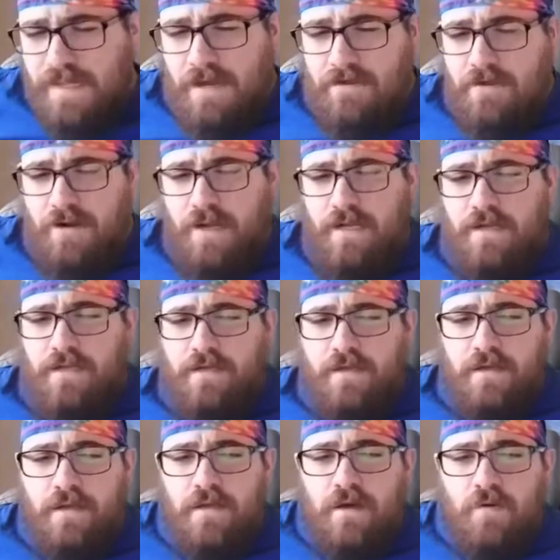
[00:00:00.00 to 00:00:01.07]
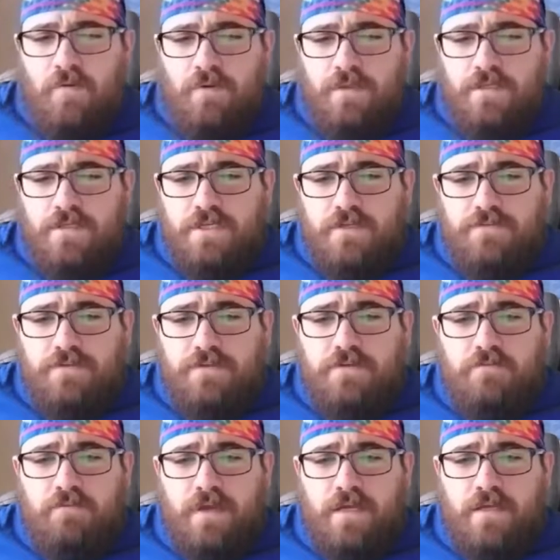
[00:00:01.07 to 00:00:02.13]
Now, granted, when the Chiefs
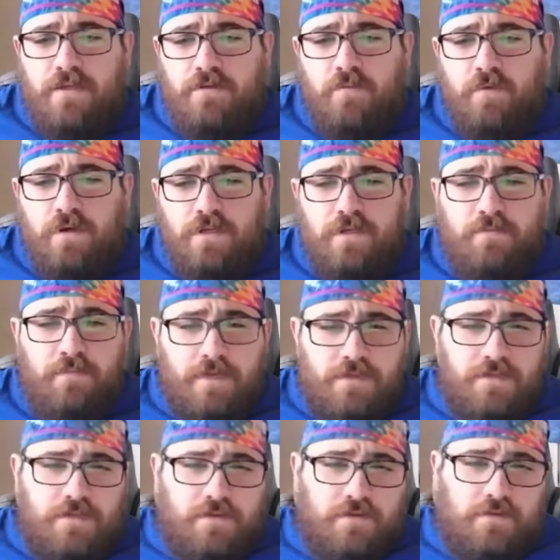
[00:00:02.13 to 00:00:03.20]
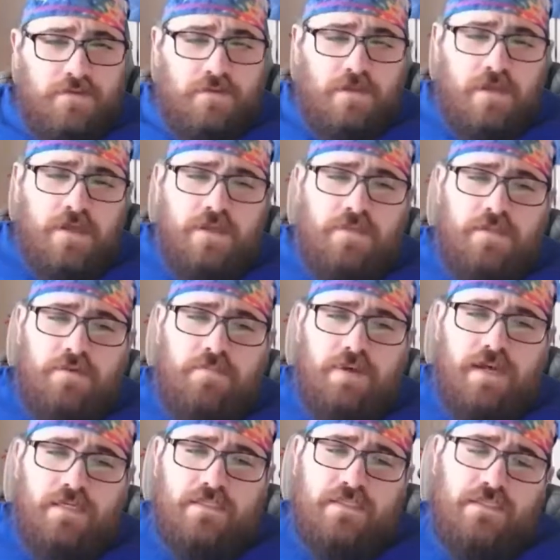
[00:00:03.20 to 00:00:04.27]
do make you one-dimensional, their
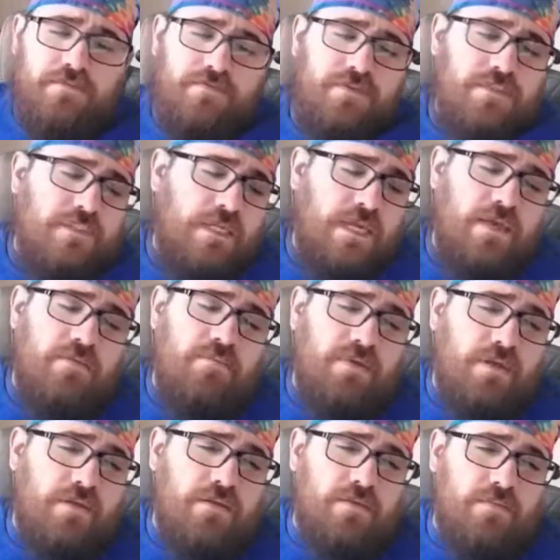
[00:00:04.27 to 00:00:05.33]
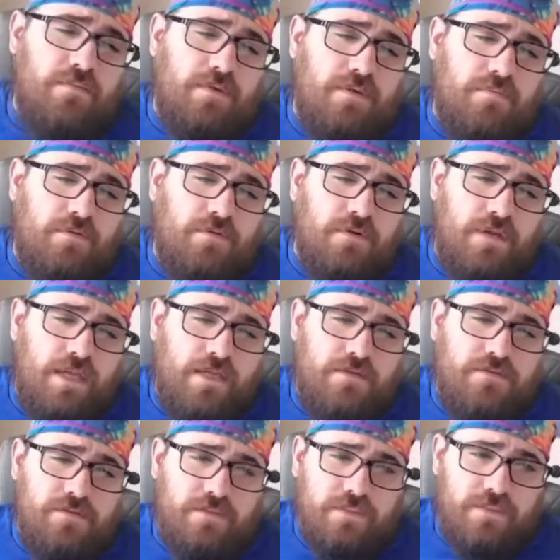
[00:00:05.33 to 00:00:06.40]
pass defense can be a little bit more
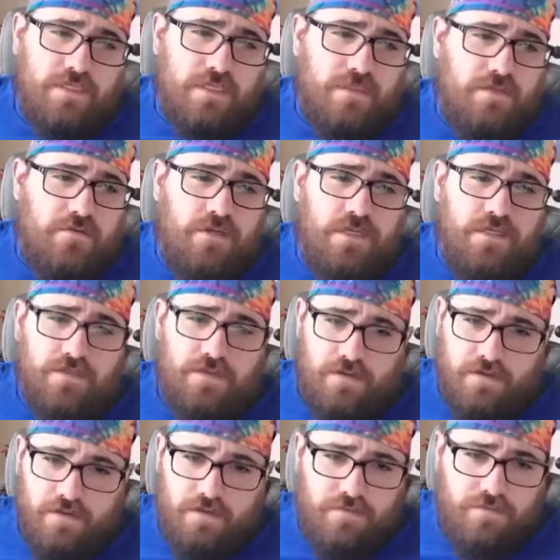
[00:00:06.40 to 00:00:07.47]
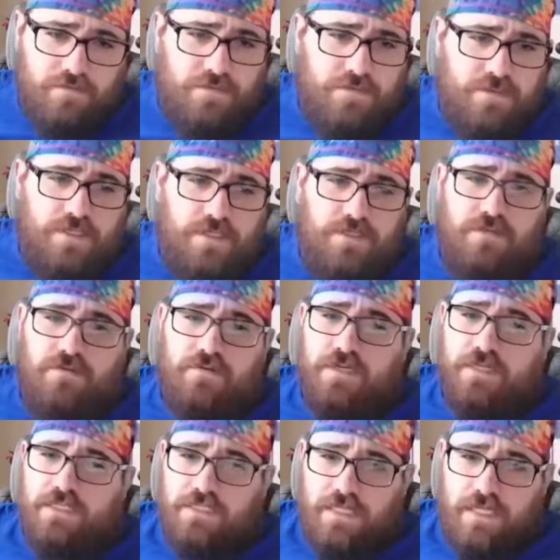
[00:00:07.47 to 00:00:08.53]
dangerous. They do get turnovers. They do
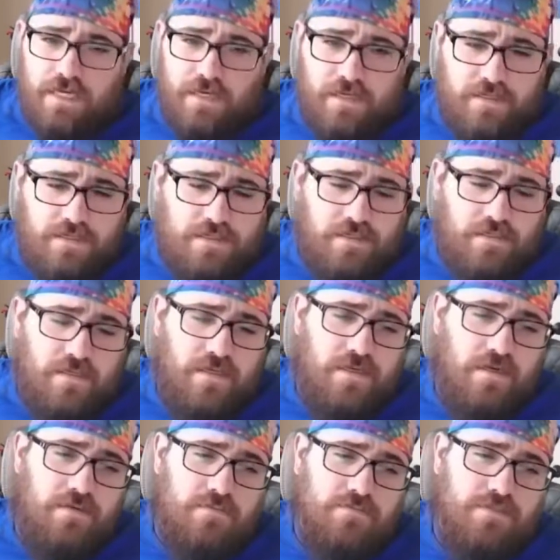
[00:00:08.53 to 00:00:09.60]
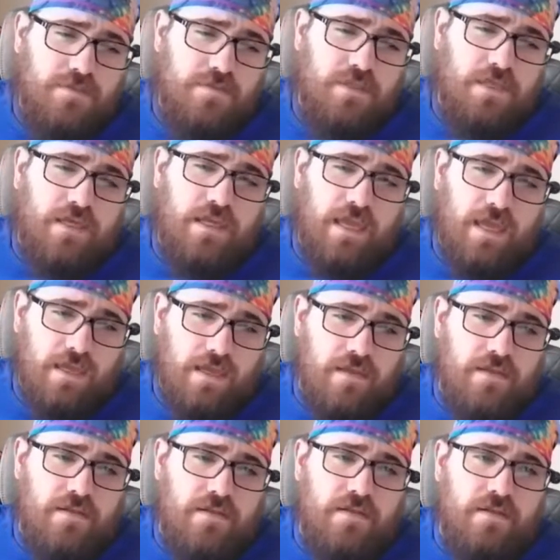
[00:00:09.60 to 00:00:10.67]
get sacks. So they
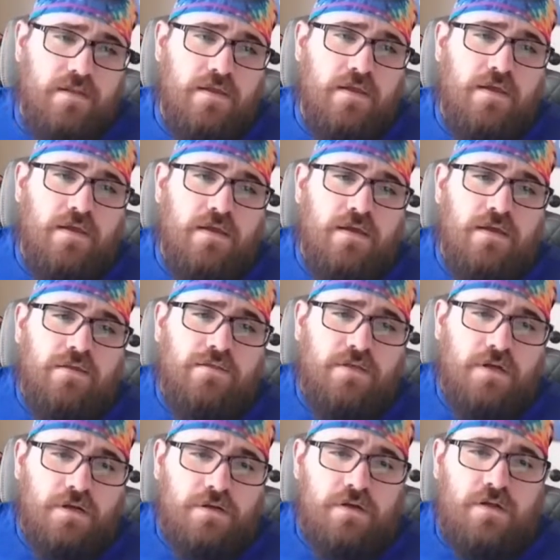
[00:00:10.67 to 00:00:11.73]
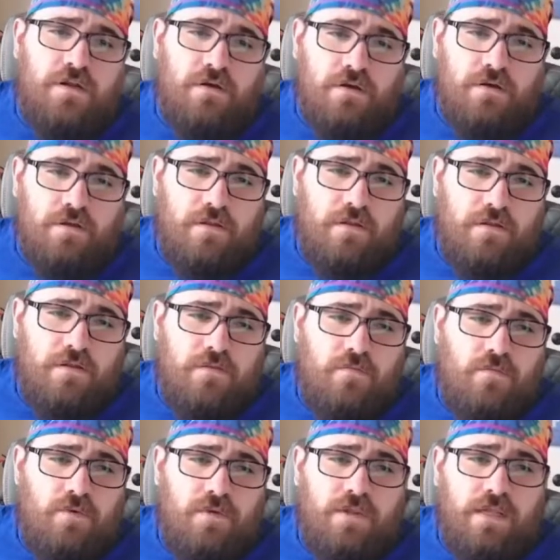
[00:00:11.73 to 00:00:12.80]
can turn it on
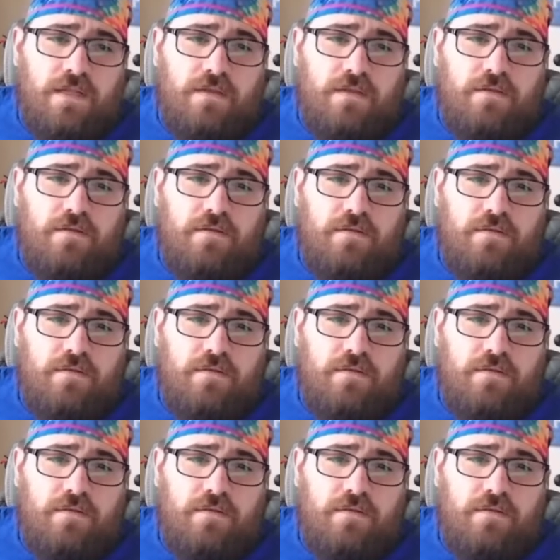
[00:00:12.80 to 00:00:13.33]
when they